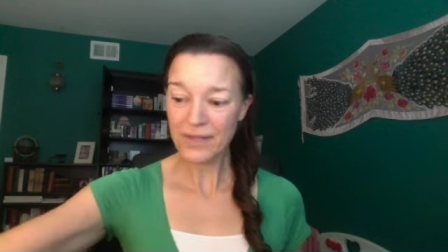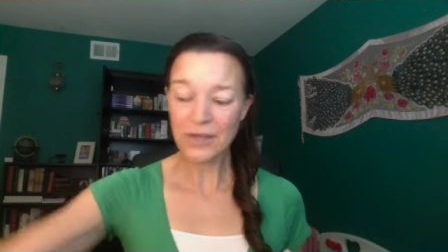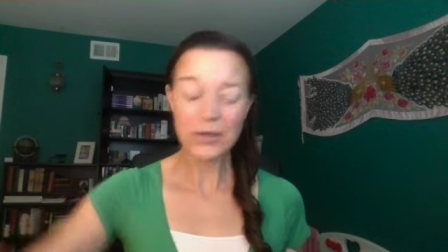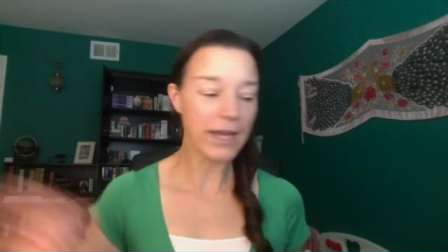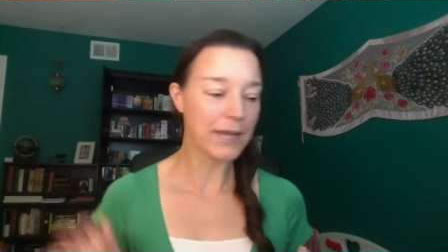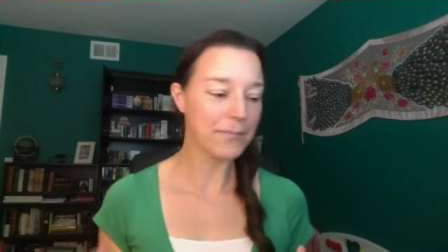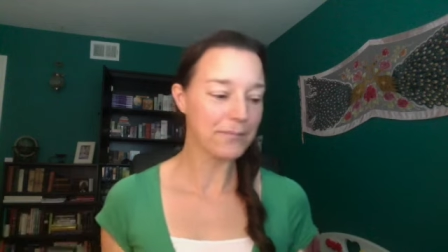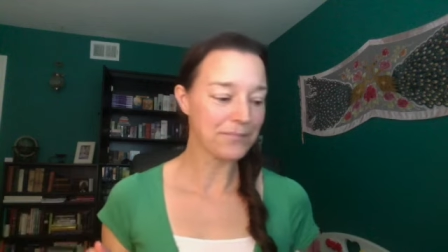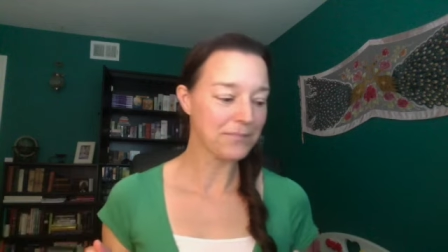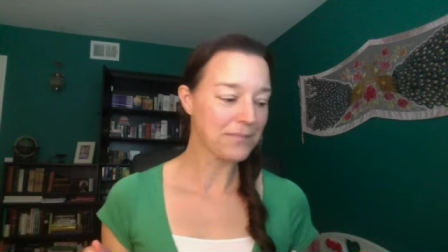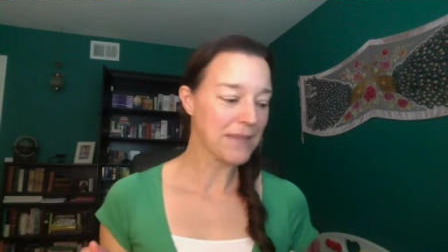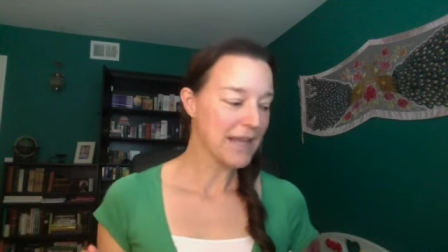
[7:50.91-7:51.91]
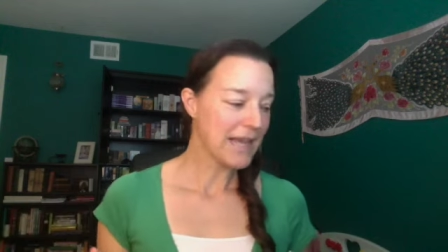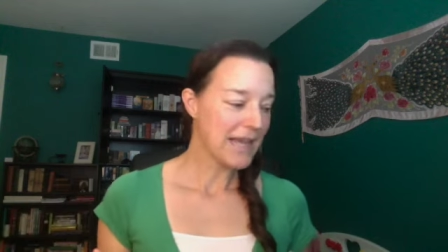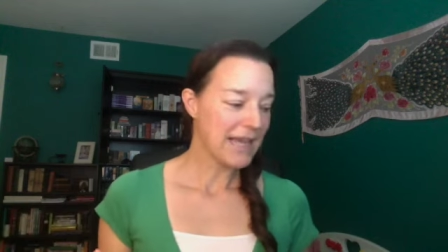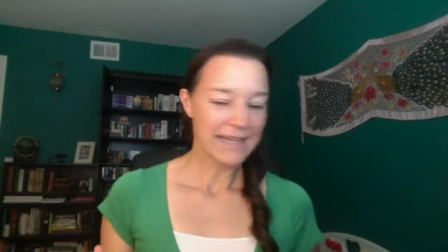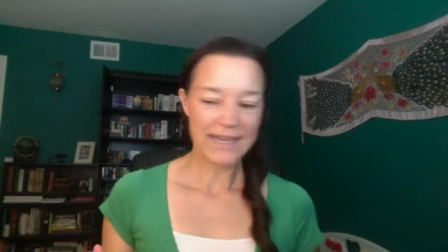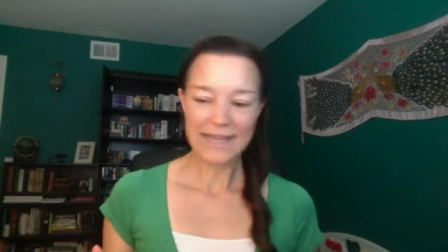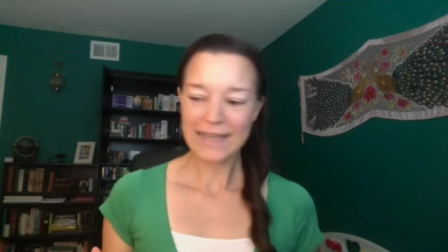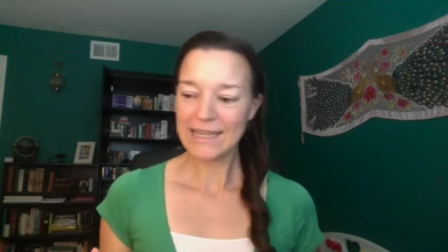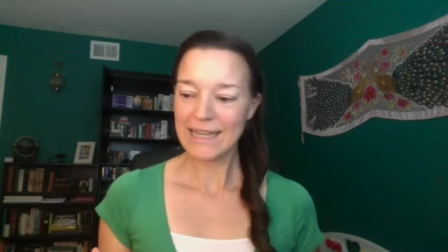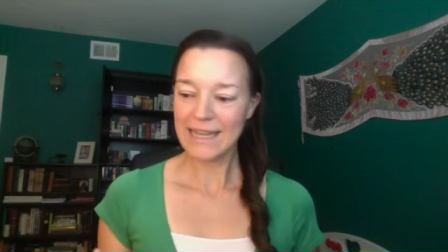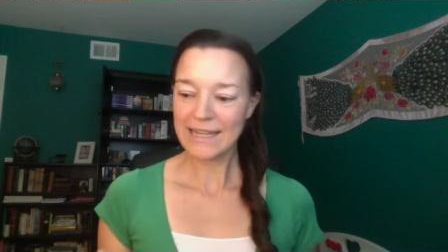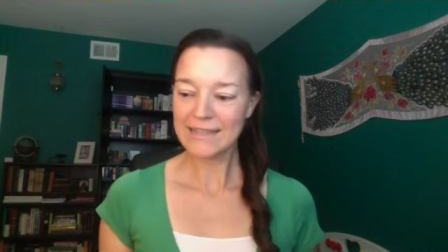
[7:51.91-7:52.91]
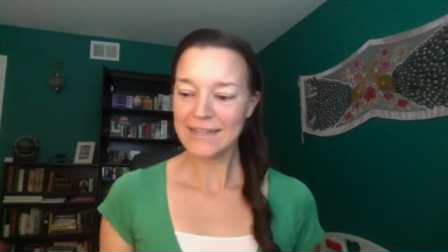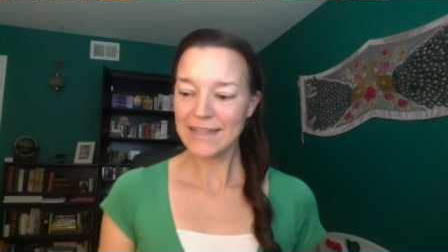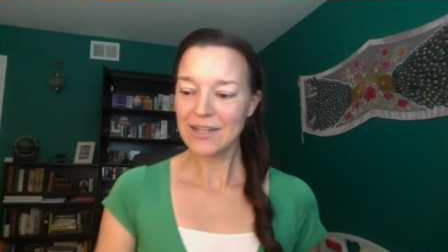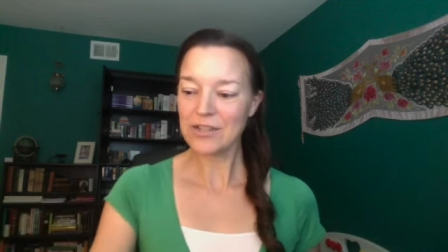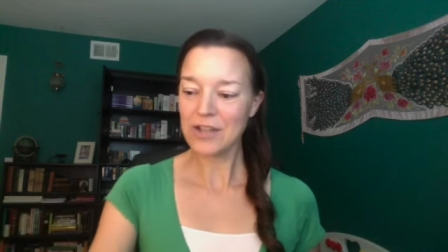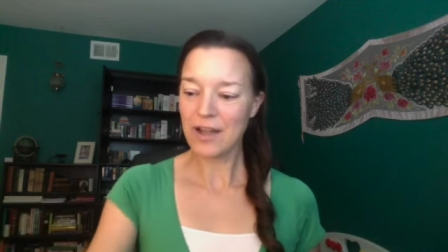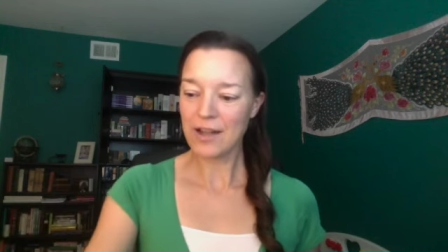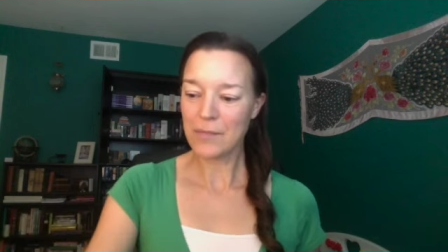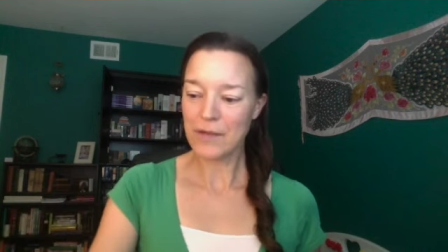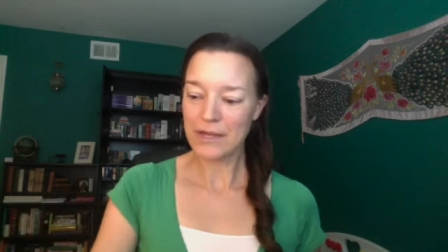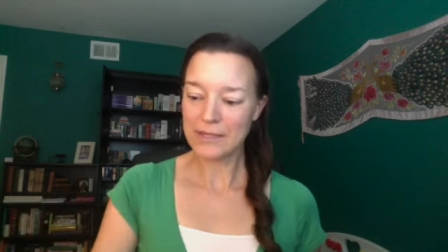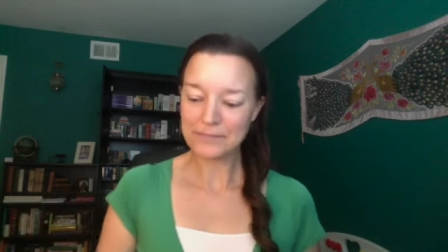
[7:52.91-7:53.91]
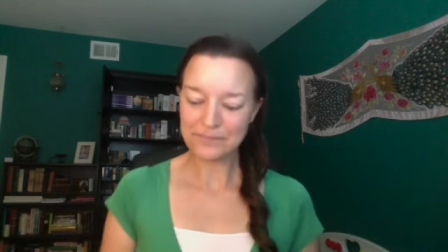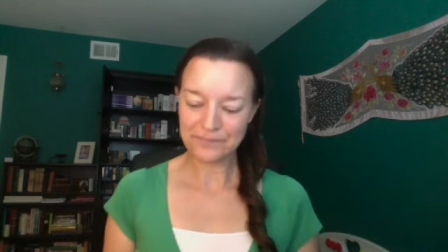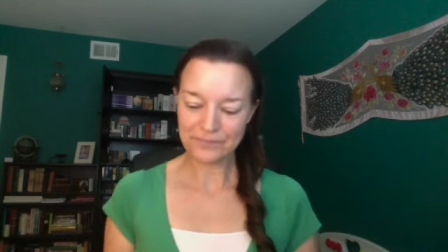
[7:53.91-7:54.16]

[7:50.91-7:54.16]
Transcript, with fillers: Okay, now the next deck I'll talk about